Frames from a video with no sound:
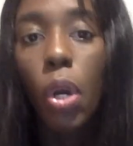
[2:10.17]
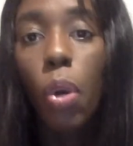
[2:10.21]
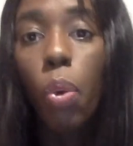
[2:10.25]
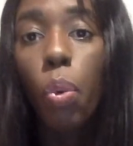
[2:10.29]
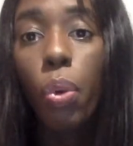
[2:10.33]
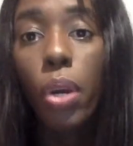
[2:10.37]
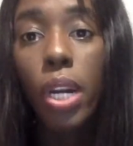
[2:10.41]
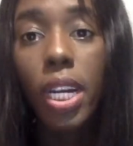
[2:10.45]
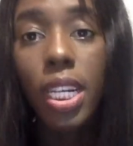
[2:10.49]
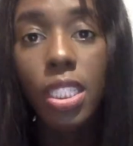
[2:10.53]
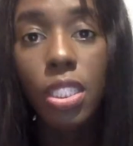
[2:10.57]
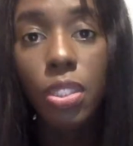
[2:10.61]

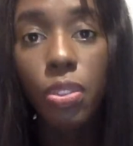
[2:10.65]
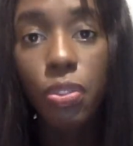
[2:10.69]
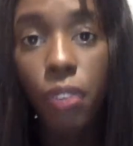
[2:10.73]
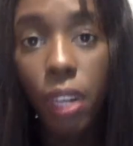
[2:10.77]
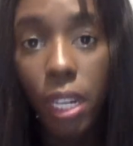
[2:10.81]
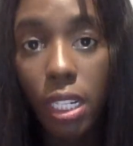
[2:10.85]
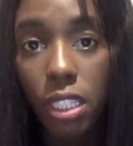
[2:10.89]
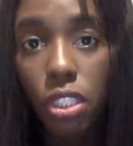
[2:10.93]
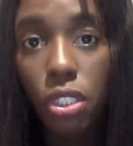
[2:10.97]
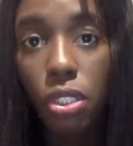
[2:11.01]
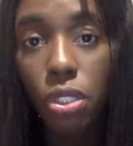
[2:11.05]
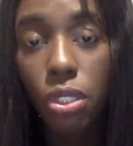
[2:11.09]
Whereas
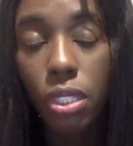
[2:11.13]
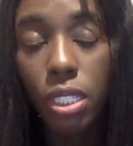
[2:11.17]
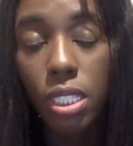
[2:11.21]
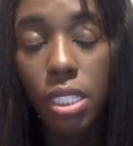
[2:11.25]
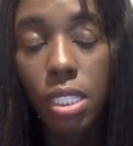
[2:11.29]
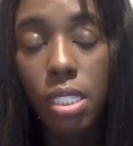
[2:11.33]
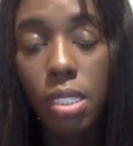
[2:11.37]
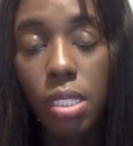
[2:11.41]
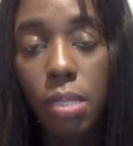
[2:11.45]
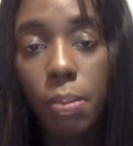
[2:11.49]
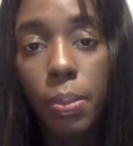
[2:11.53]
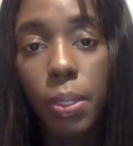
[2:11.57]
functional
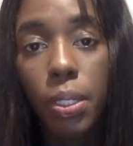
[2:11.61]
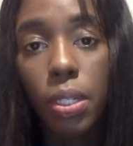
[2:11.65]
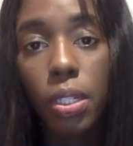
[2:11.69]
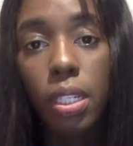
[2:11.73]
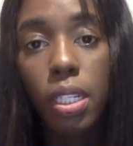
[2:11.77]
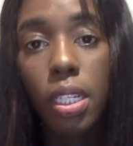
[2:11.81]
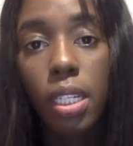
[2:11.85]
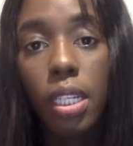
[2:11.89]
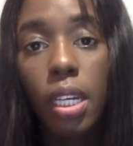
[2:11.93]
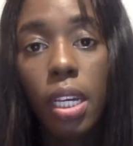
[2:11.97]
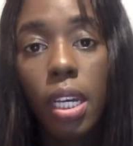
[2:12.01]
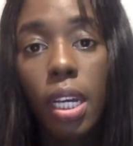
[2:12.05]

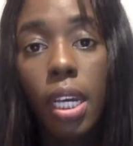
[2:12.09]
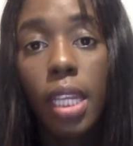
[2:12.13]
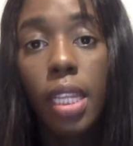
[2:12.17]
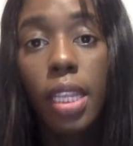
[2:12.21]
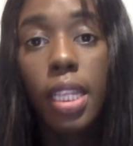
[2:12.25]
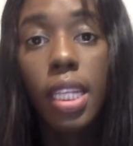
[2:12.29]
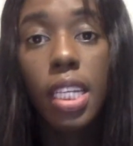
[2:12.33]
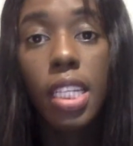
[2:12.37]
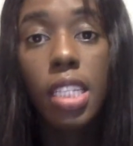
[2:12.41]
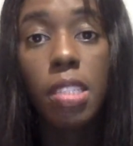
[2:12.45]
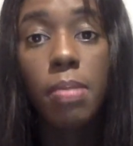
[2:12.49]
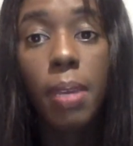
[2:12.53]
instability,
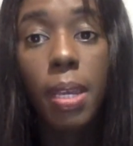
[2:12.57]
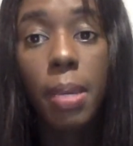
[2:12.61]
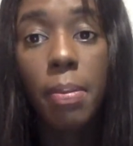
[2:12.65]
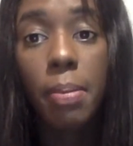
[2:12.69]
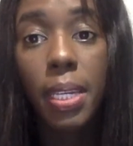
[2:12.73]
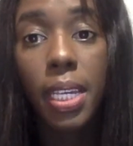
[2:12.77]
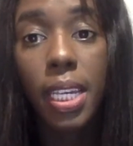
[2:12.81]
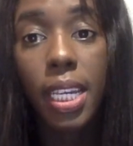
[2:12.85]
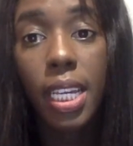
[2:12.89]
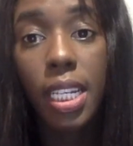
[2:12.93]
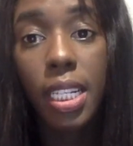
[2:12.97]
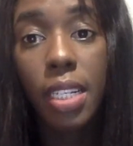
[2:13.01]
these may
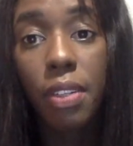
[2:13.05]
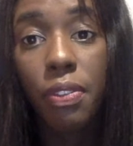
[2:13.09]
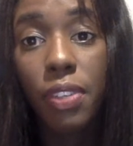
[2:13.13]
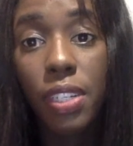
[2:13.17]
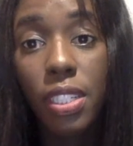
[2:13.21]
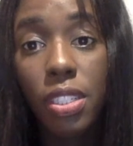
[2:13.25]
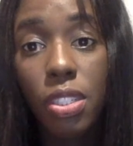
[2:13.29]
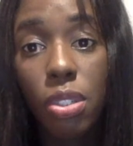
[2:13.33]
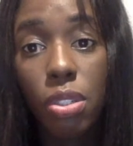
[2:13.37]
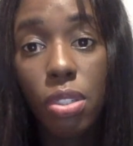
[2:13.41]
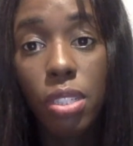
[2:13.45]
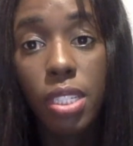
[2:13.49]
be
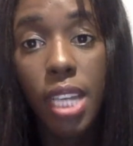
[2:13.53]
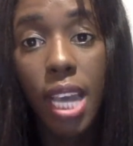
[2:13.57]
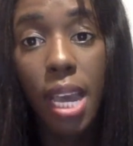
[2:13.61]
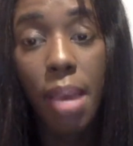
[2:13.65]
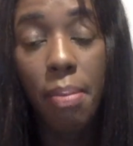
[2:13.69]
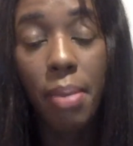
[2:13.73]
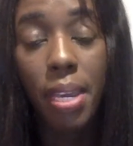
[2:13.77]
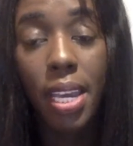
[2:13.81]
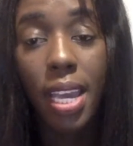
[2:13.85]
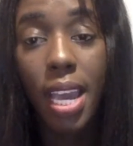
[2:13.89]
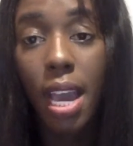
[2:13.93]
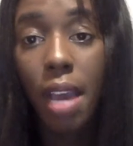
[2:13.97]
individuals that
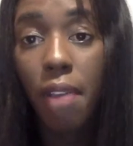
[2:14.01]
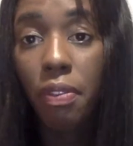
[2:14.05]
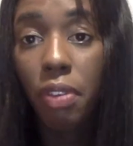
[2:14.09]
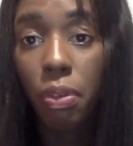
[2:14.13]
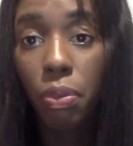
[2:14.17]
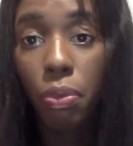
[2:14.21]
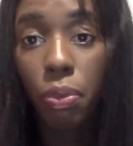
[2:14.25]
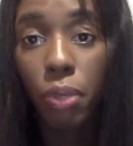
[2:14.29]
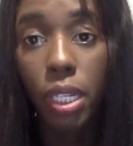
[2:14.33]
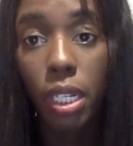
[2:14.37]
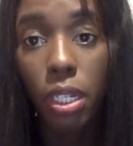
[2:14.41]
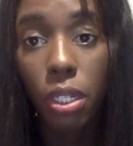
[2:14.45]
may have a
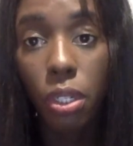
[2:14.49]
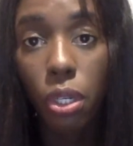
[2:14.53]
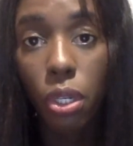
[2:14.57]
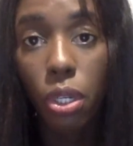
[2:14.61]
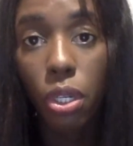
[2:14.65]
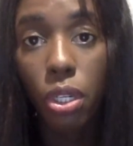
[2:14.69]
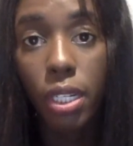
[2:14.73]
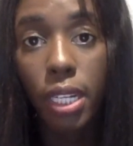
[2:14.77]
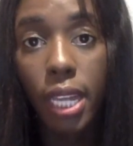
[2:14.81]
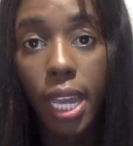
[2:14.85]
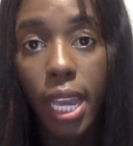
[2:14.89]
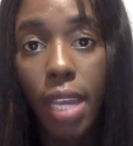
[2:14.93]

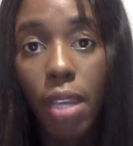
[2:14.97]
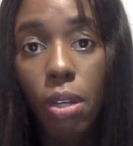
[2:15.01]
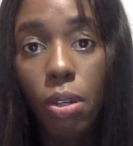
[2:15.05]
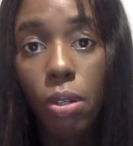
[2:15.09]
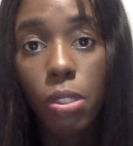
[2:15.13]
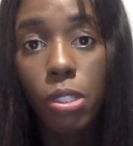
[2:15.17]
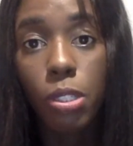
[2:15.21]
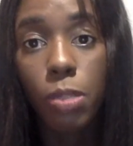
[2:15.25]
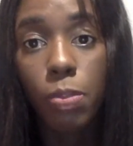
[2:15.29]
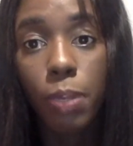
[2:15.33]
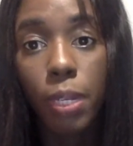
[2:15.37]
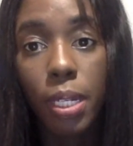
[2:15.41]
reoccurring ankle
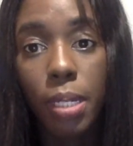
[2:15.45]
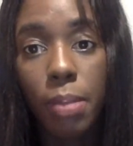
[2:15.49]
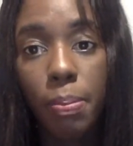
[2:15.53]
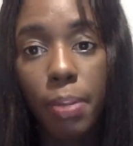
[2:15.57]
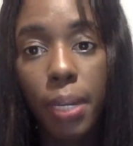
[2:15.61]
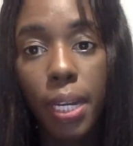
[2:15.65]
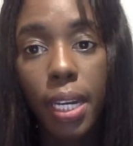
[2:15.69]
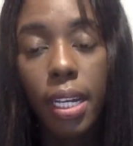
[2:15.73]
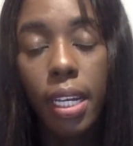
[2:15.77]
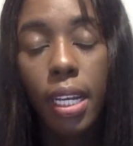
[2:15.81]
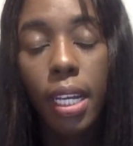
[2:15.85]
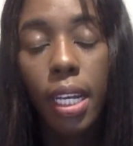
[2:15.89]
sprain,
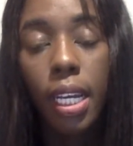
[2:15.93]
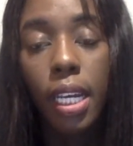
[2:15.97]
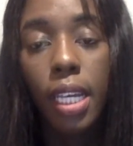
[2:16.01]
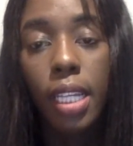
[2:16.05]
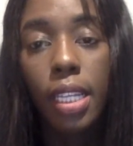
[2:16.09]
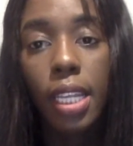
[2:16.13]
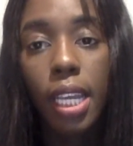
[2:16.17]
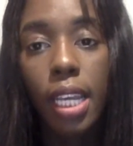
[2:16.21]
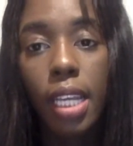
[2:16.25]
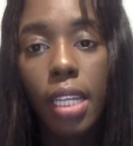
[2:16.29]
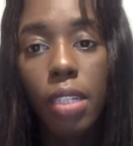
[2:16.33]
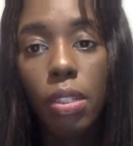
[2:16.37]
but
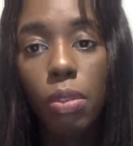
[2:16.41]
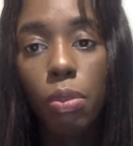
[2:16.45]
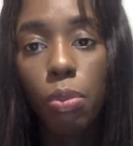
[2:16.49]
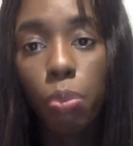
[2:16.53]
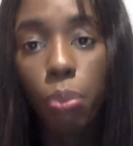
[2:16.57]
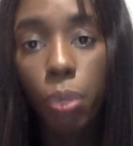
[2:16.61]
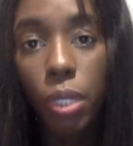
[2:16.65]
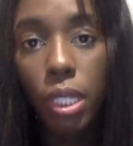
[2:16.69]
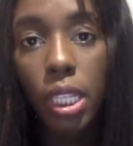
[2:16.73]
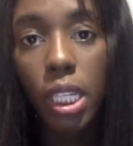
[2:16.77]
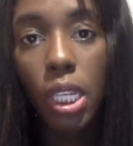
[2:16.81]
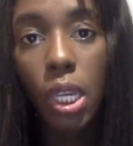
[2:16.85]
they
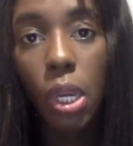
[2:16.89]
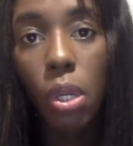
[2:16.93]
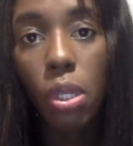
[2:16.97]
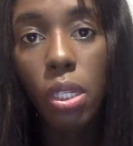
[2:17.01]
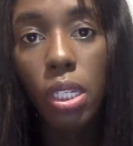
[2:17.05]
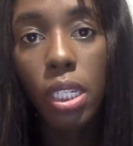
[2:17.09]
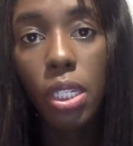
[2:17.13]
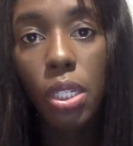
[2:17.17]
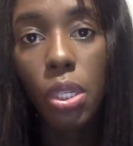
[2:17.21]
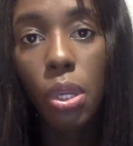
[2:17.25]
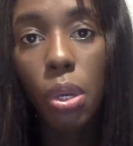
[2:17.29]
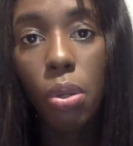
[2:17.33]
really
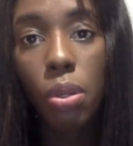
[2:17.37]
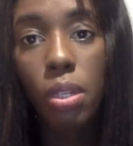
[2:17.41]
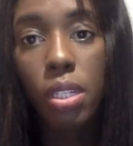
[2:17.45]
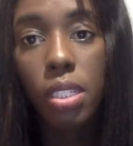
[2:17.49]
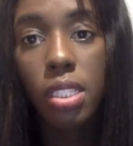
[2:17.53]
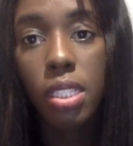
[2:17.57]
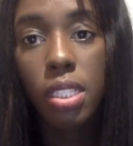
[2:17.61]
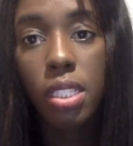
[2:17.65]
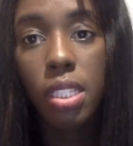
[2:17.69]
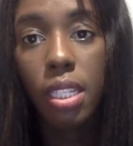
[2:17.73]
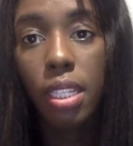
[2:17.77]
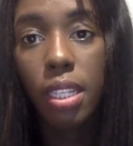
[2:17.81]
only
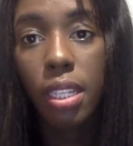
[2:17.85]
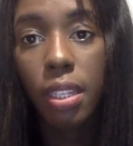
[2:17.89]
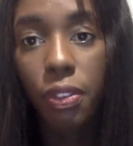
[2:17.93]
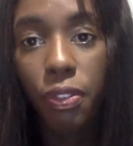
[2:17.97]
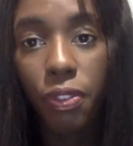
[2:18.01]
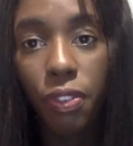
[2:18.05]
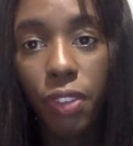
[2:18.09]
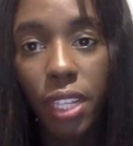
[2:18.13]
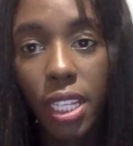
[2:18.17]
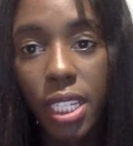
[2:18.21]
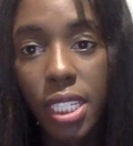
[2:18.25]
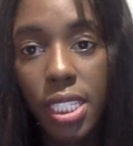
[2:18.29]
notice the
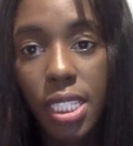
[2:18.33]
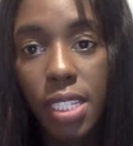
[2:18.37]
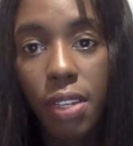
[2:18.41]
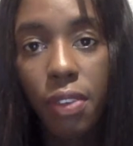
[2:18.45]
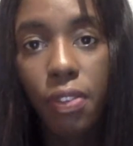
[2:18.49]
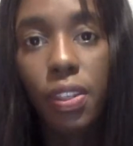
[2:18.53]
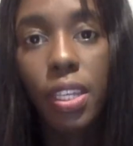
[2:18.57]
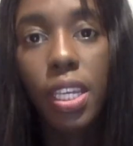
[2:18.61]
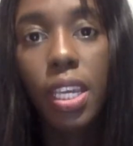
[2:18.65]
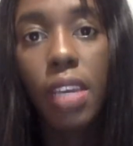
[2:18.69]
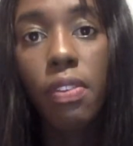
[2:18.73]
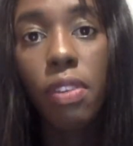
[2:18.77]
feelings
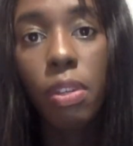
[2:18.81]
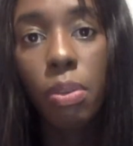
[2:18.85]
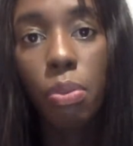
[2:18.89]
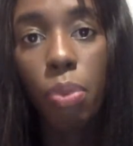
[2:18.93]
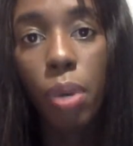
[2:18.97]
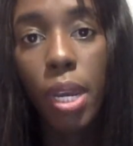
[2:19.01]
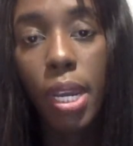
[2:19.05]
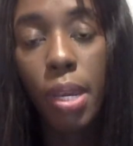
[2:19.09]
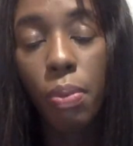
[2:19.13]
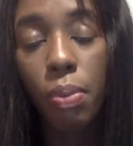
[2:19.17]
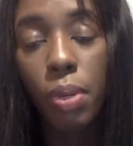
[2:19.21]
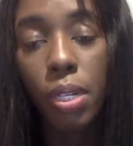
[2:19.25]
of giving
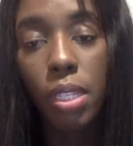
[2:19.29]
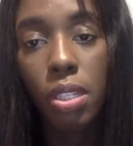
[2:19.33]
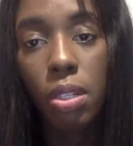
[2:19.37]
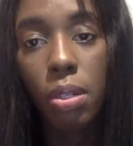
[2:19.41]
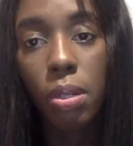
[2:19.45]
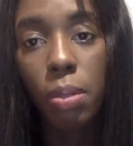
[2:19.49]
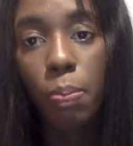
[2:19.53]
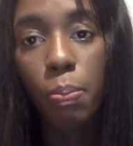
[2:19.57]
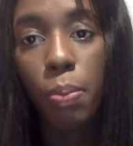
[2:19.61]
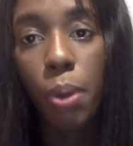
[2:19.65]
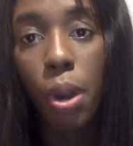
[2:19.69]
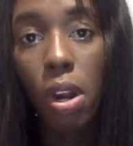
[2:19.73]
way when
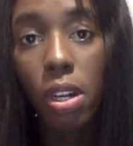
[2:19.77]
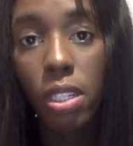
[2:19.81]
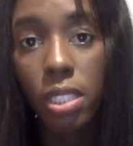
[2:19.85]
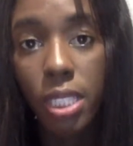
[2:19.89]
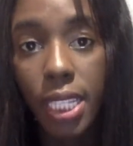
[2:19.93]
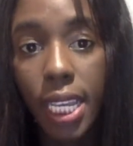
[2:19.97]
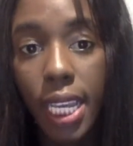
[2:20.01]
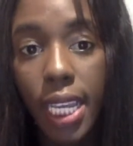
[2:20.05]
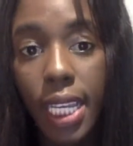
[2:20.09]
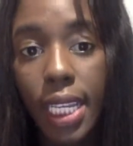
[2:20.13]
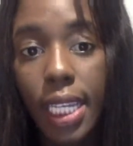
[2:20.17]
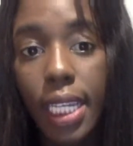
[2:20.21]
they're
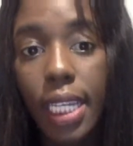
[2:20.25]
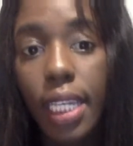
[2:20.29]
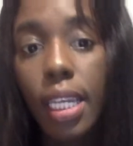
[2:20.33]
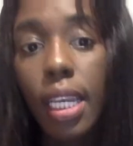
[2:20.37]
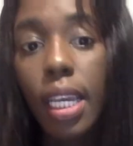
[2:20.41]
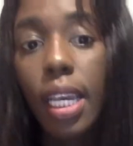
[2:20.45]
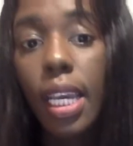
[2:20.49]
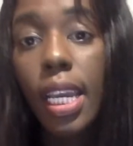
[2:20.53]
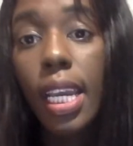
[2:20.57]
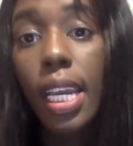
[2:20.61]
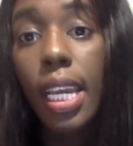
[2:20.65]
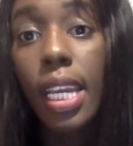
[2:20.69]
partaking
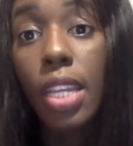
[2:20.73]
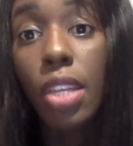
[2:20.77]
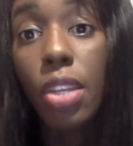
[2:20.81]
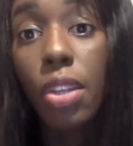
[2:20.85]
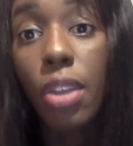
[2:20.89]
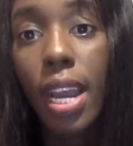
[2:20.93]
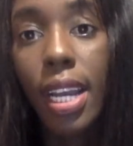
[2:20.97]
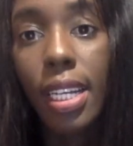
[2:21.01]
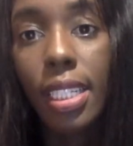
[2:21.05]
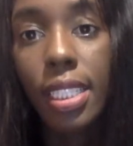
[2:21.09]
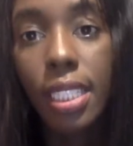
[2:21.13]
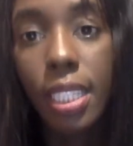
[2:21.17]
in their
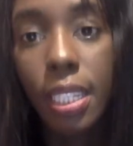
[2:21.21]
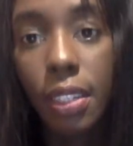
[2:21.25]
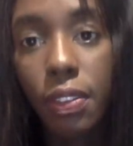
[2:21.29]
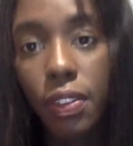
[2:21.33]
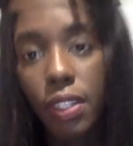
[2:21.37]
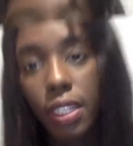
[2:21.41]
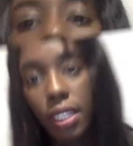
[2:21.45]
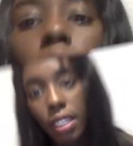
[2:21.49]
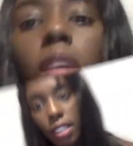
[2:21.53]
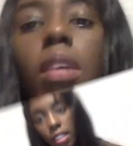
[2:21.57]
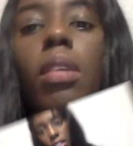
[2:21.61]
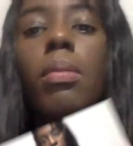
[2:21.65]

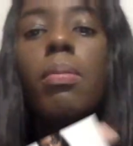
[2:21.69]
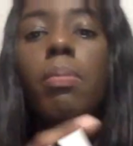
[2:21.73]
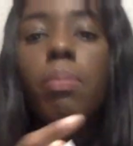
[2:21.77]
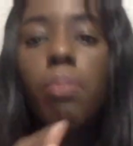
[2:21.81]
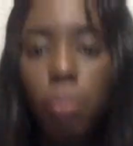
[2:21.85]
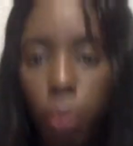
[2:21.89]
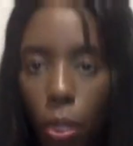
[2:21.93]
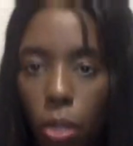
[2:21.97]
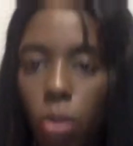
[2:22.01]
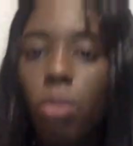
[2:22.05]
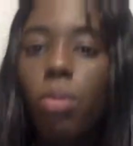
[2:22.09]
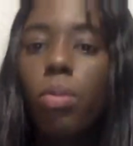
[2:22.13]
activity.
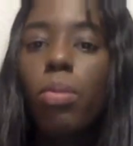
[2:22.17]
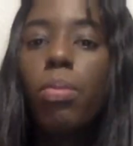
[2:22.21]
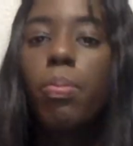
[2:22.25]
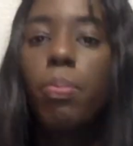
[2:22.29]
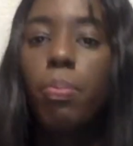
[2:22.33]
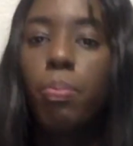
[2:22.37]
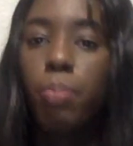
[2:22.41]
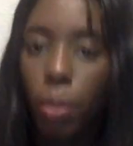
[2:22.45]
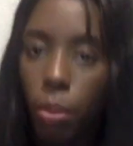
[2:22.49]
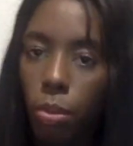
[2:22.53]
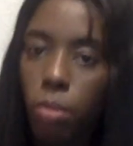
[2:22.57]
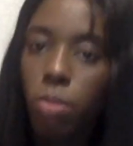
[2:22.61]

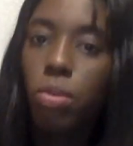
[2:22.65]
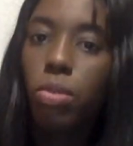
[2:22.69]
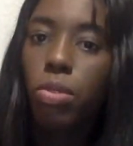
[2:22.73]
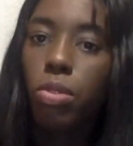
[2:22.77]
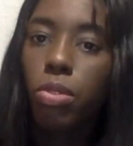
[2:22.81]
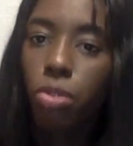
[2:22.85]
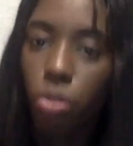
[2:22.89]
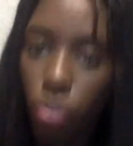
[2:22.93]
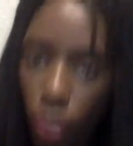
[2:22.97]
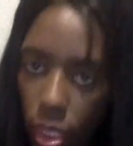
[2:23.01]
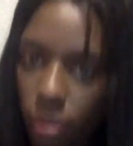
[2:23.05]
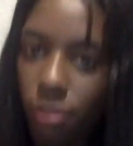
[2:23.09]

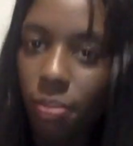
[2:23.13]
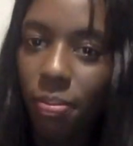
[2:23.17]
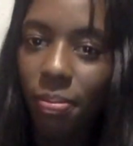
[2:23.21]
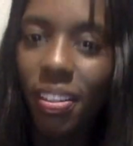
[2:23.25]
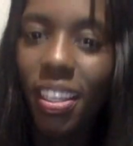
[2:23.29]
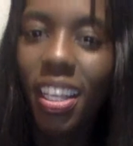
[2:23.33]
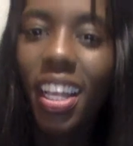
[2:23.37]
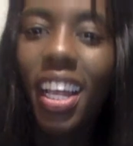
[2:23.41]
Brostrom.